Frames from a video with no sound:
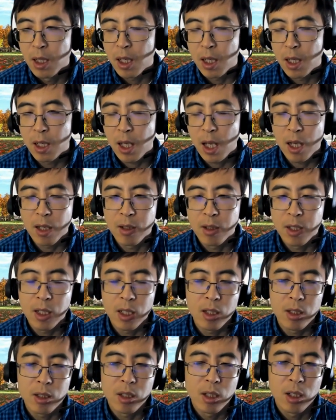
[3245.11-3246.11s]
and
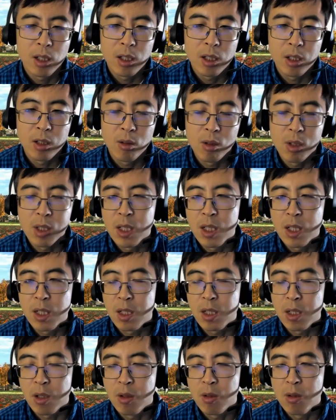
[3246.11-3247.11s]
then you
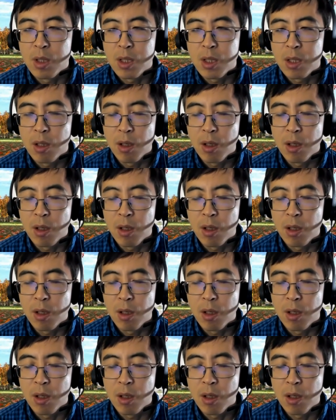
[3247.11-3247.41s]
just use